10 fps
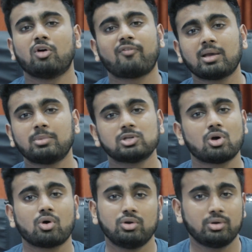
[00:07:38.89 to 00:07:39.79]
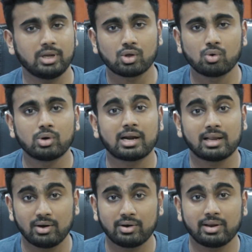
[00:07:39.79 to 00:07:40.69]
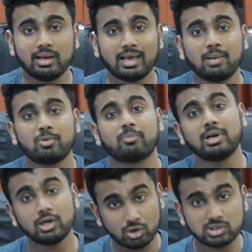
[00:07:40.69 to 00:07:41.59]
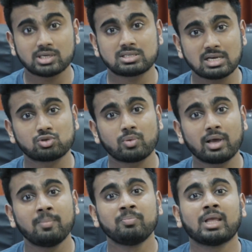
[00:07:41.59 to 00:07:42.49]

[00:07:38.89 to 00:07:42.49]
fibers you're going to recruit, and that will really help you build your chest as well.